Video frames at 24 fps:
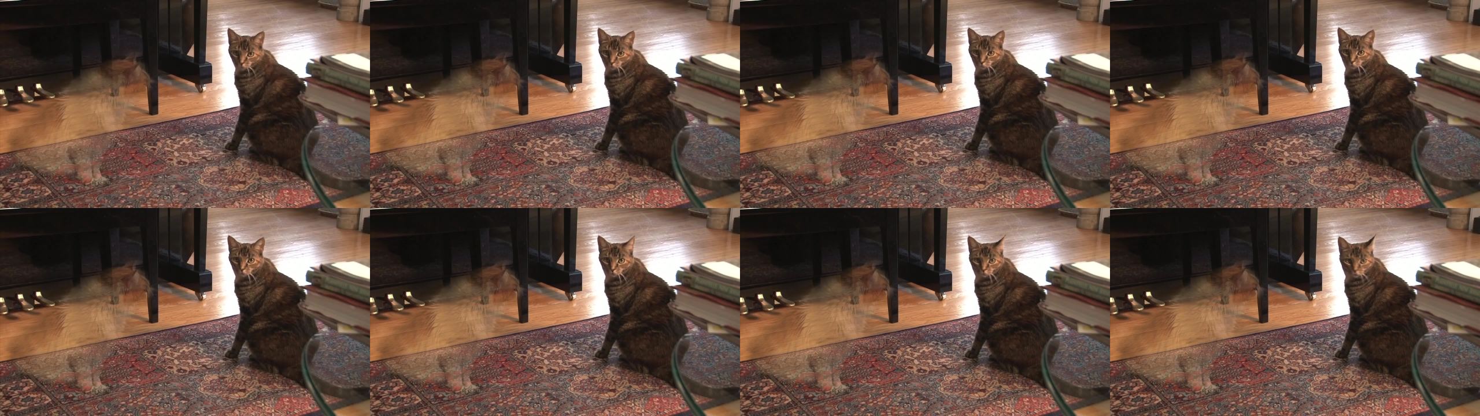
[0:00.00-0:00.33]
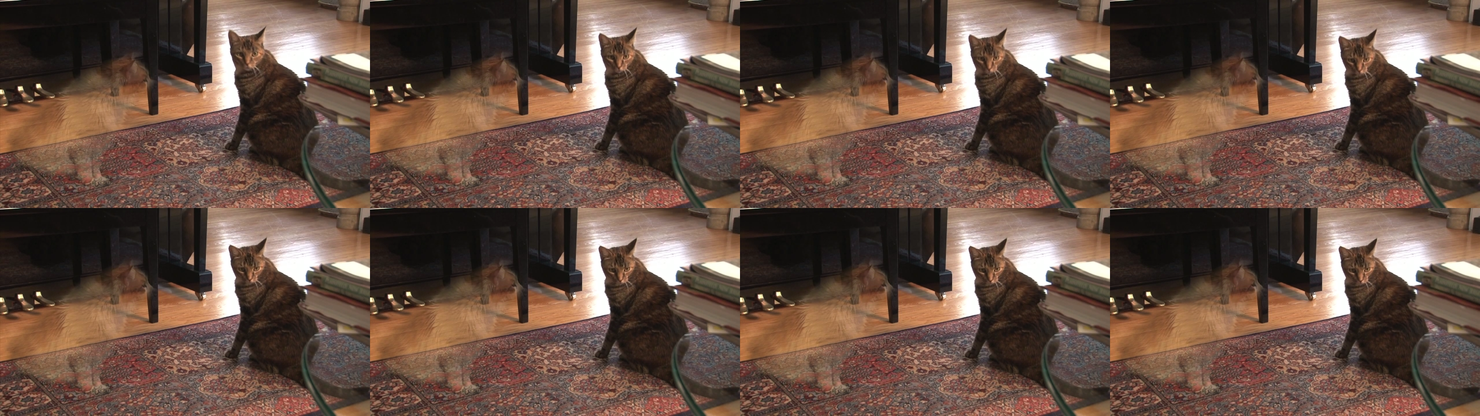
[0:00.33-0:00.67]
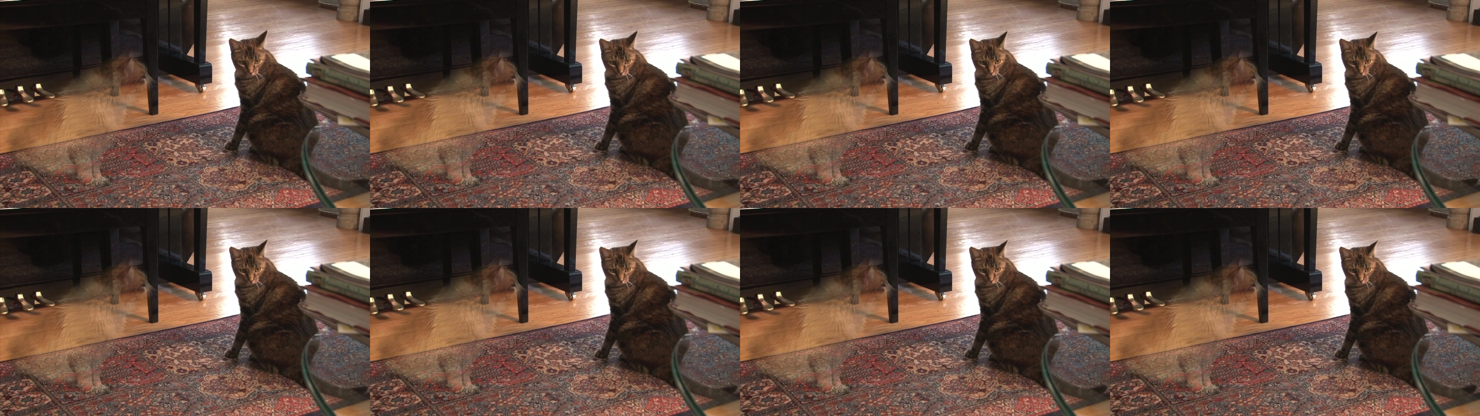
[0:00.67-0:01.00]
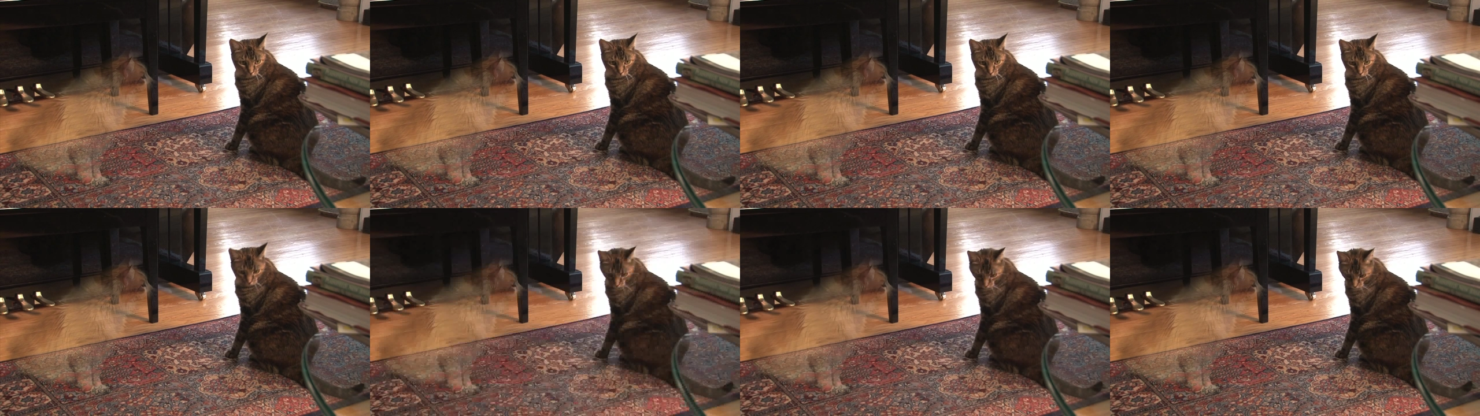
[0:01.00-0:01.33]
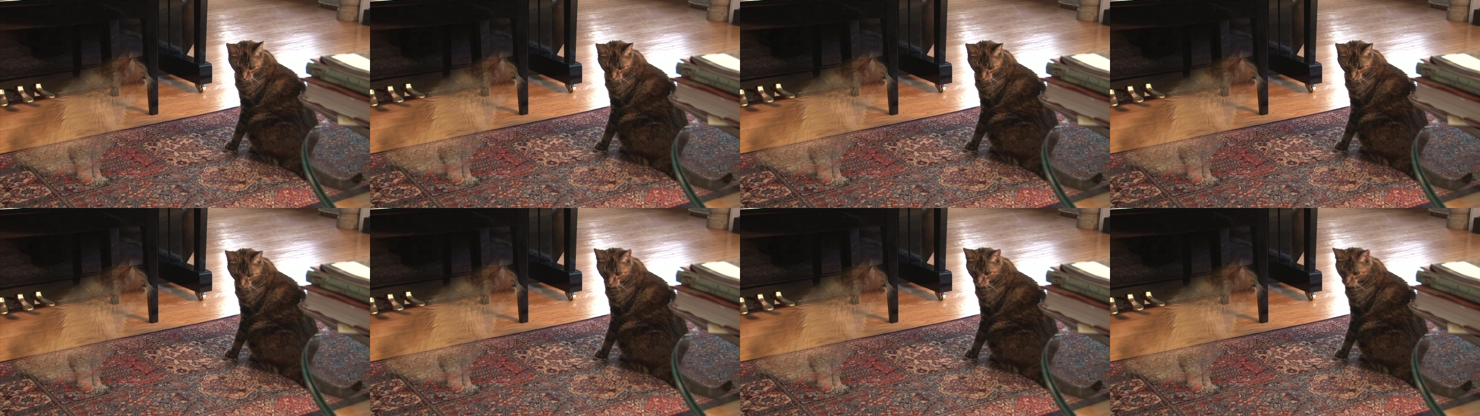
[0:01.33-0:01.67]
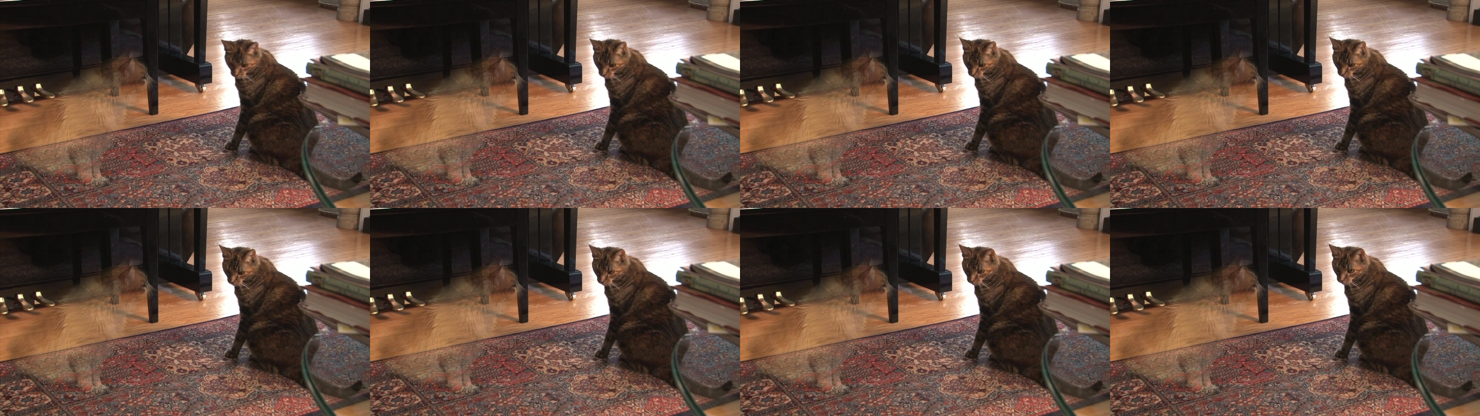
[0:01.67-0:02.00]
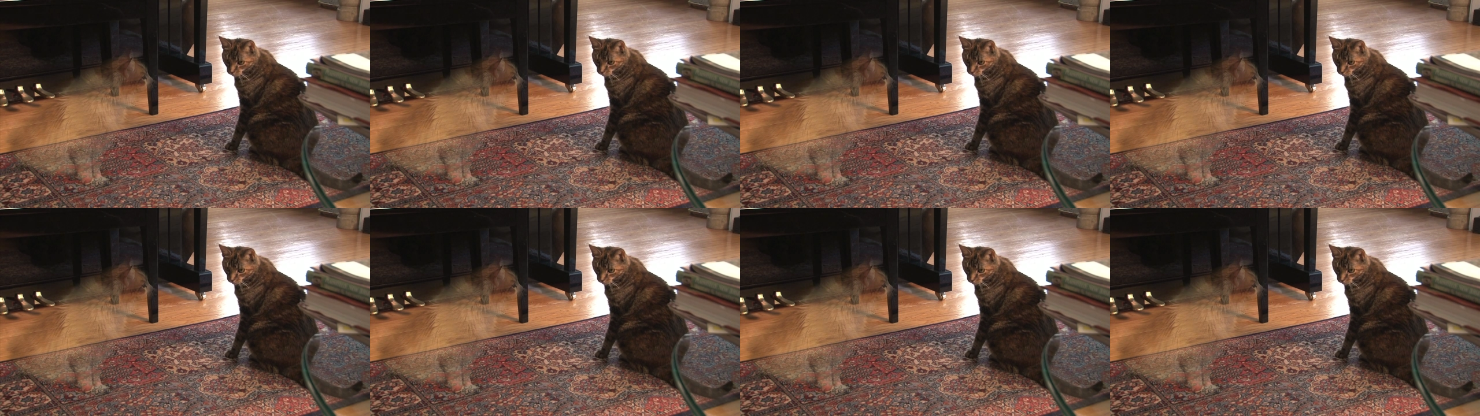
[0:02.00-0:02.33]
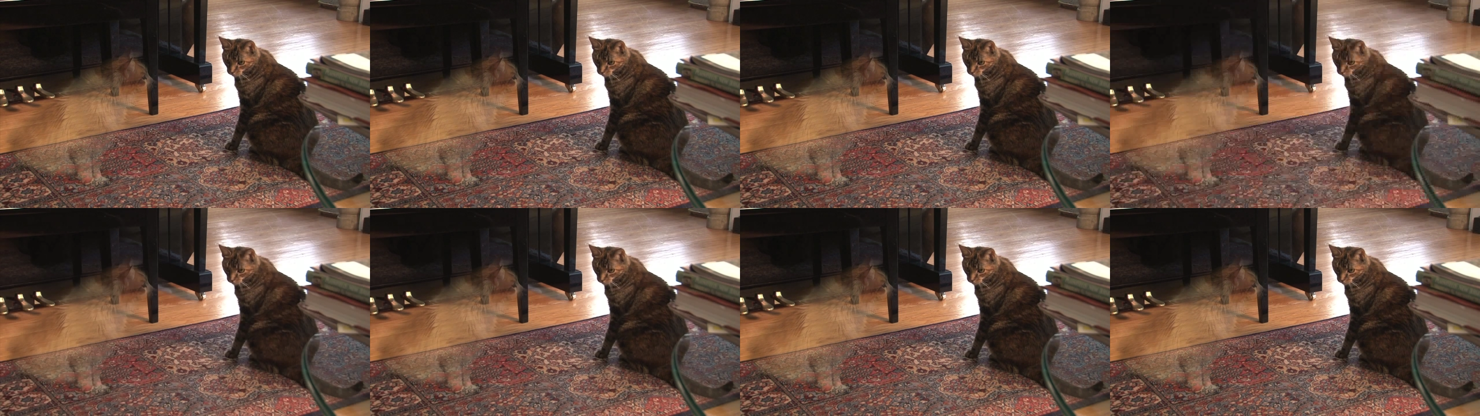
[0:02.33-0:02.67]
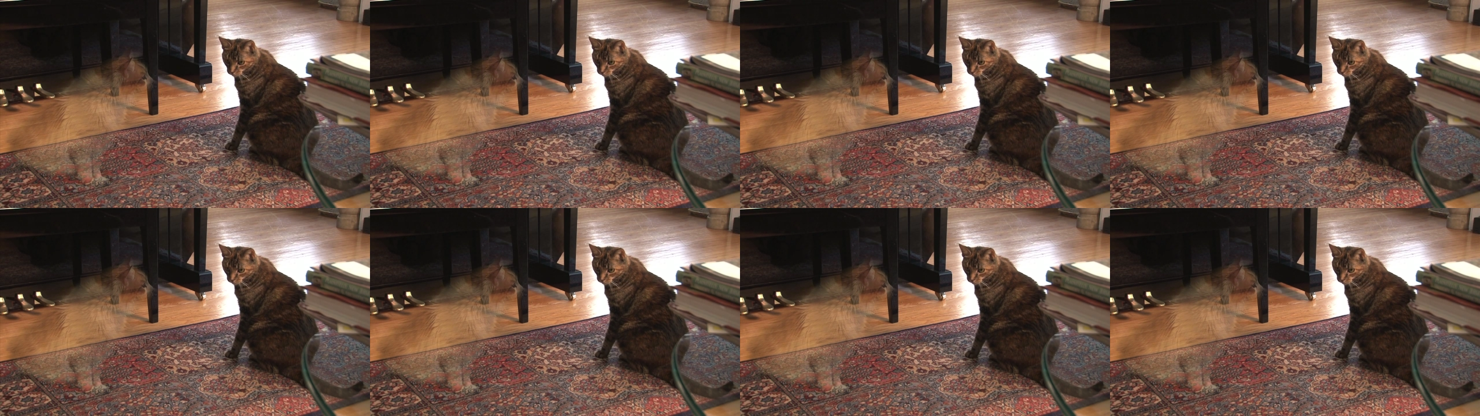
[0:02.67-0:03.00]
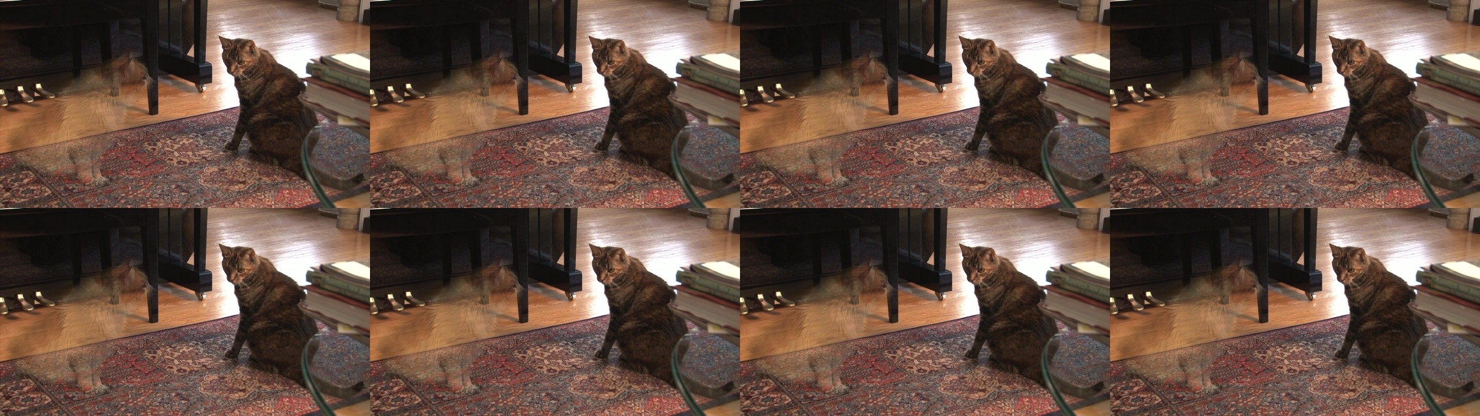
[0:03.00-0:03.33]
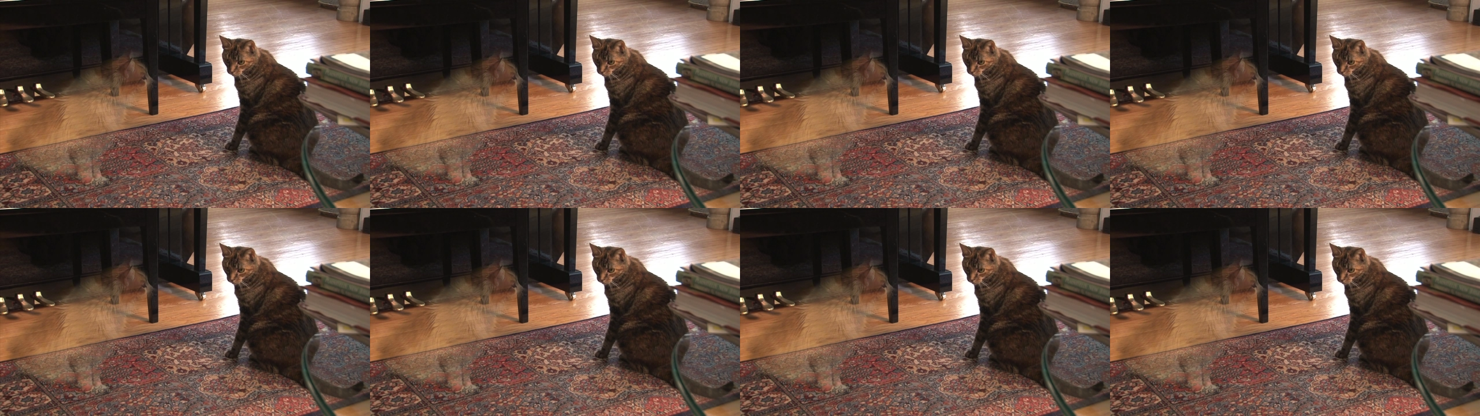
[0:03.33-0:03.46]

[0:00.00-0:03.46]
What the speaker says: (no speaker visible)